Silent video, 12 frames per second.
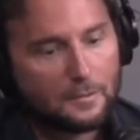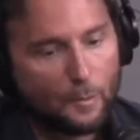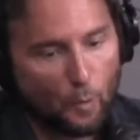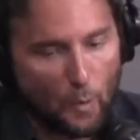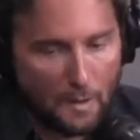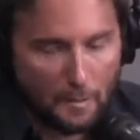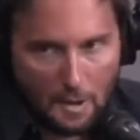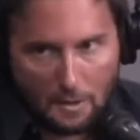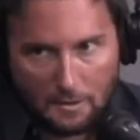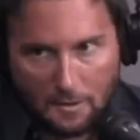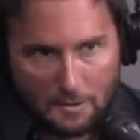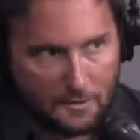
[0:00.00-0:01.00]
way better
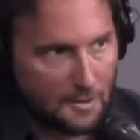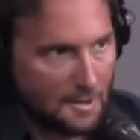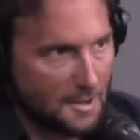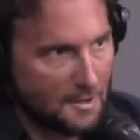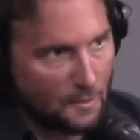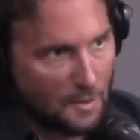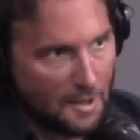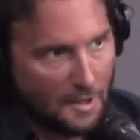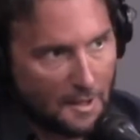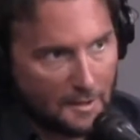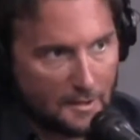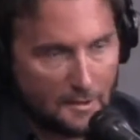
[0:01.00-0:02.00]
since the days when I
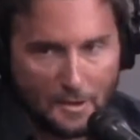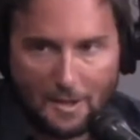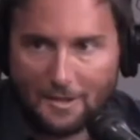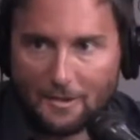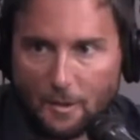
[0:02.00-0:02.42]
actually tried it.